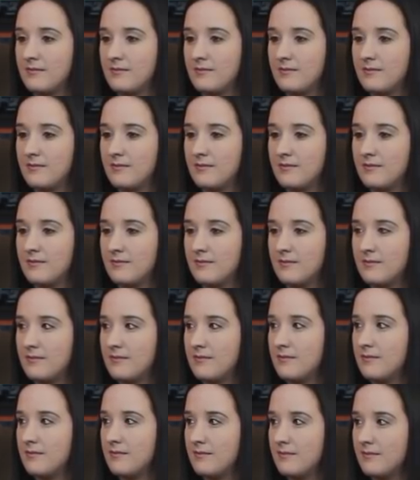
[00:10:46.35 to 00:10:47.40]

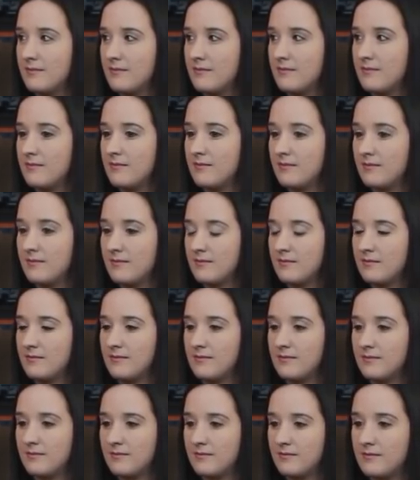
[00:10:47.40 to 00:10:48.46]

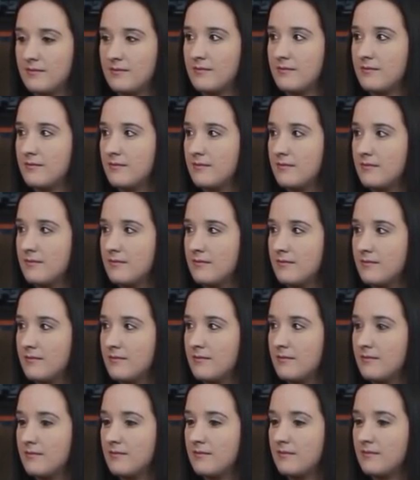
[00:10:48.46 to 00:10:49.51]

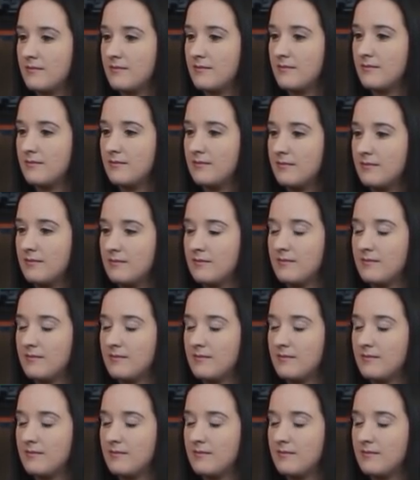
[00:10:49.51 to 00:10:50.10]
The person shown says nothing.